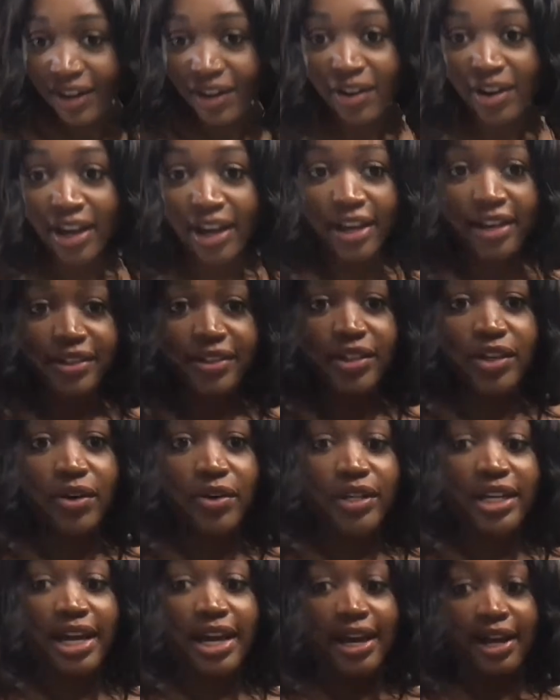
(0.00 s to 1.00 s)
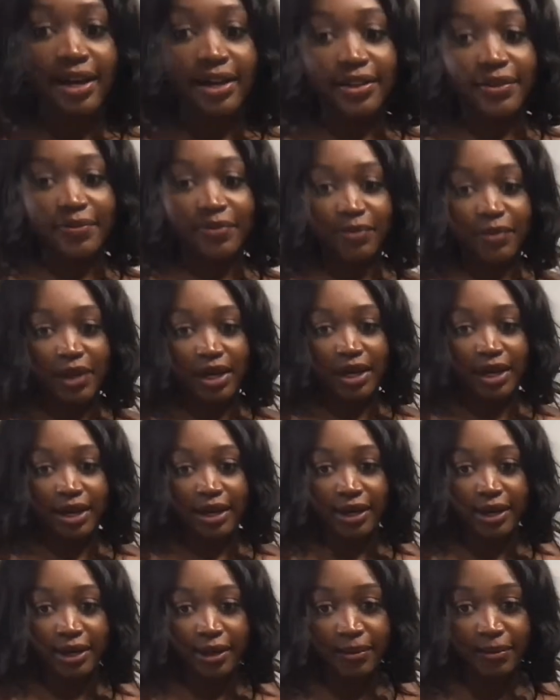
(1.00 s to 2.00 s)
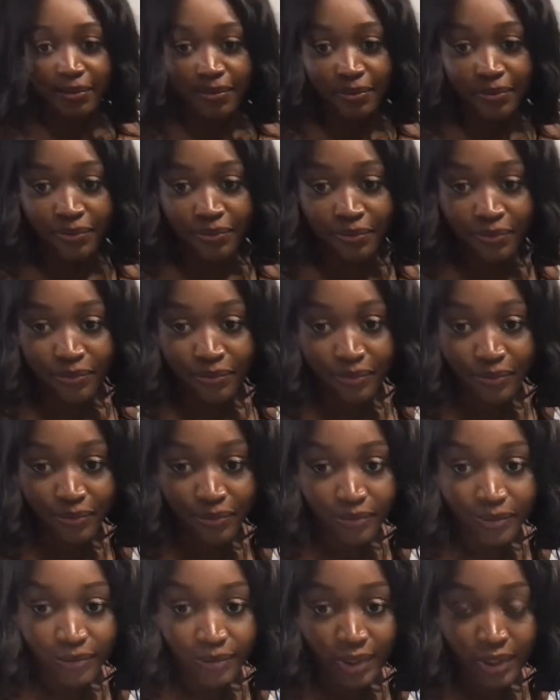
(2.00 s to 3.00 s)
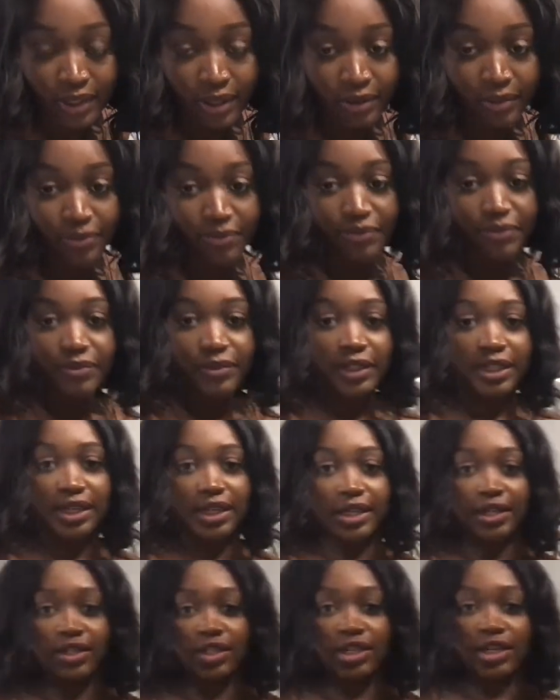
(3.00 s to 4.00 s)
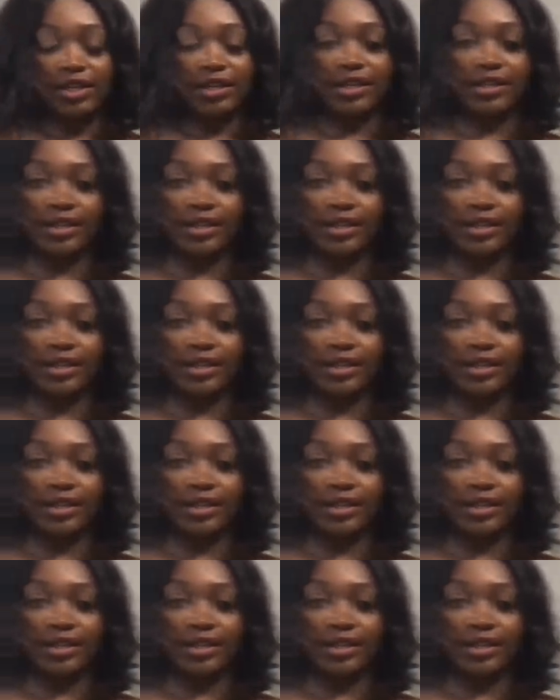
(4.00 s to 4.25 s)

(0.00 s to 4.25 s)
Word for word: Okay, so yeah. Um yeah, Shan,